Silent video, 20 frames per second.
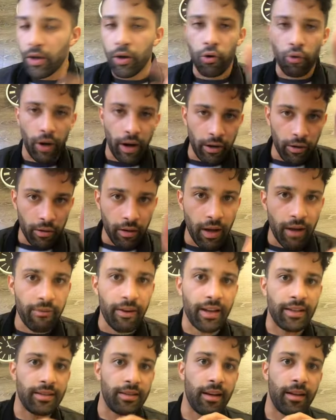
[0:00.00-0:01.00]
Greater
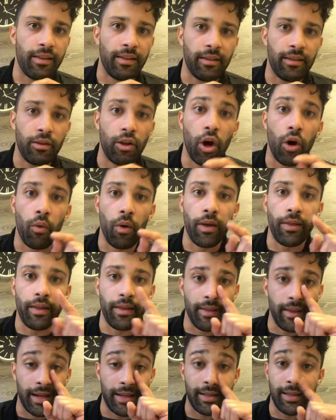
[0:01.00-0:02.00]
love has none, no one
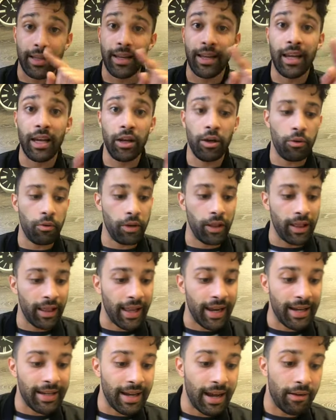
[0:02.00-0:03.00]
than this than he who would
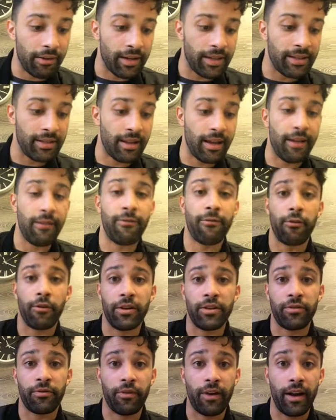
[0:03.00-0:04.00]
lay down his life for
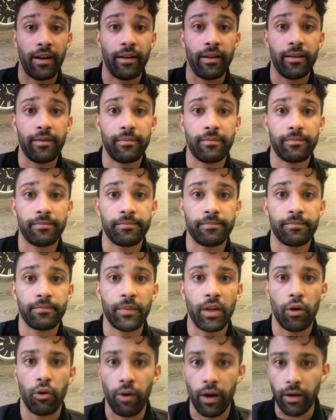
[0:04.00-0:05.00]
his friend.
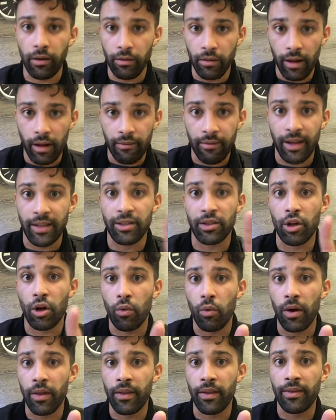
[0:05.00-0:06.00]
Greater love has
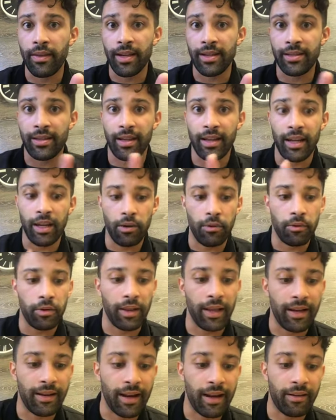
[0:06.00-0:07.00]
no one than this than he who
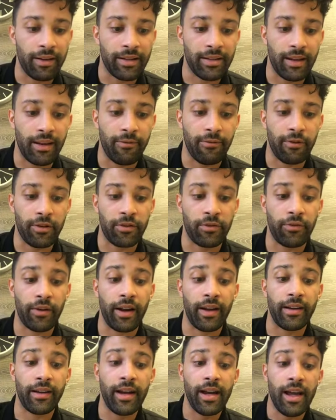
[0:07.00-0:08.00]
would lay down his life for his
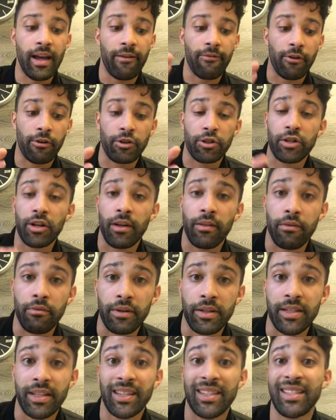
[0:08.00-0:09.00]
friend. 1 John
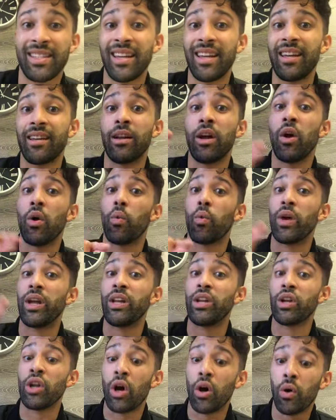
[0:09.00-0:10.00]
3:16,
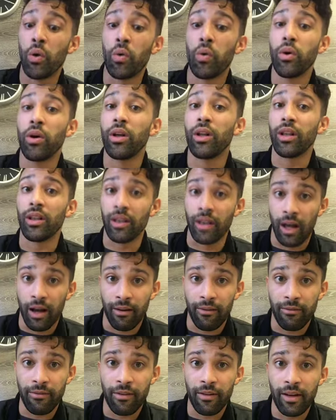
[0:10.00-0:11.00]
we know
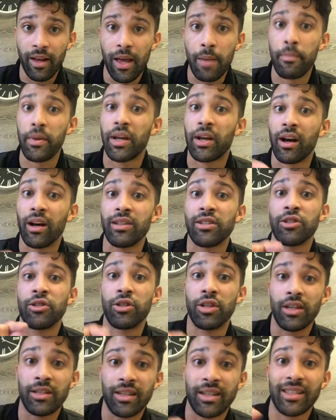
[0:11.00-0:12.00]
love because
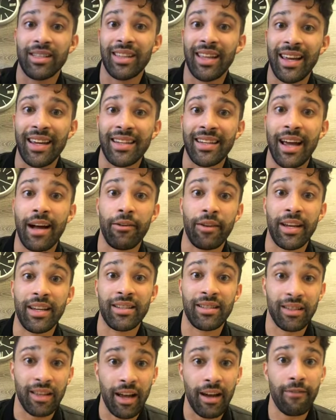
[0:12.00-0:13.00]
Jesus laid down
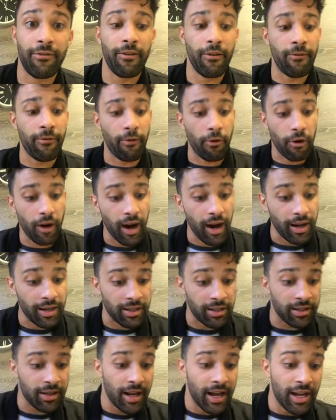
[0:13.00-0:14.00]
his life for
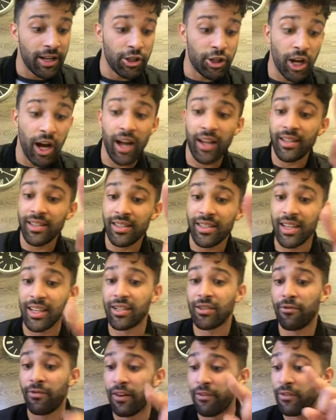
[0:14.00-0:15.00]
us. John
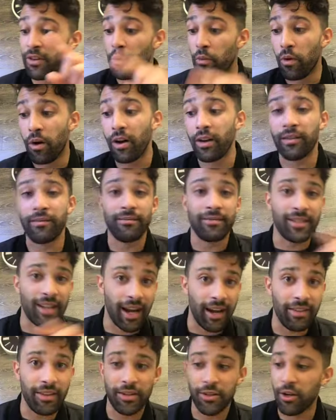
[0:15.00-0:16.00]
6:51,
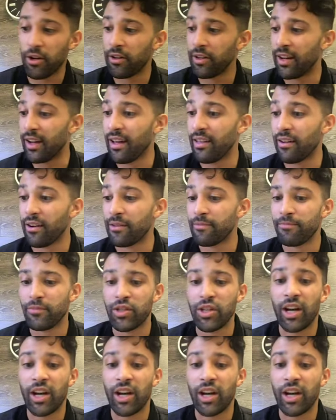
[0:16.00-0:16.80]
tying this all together.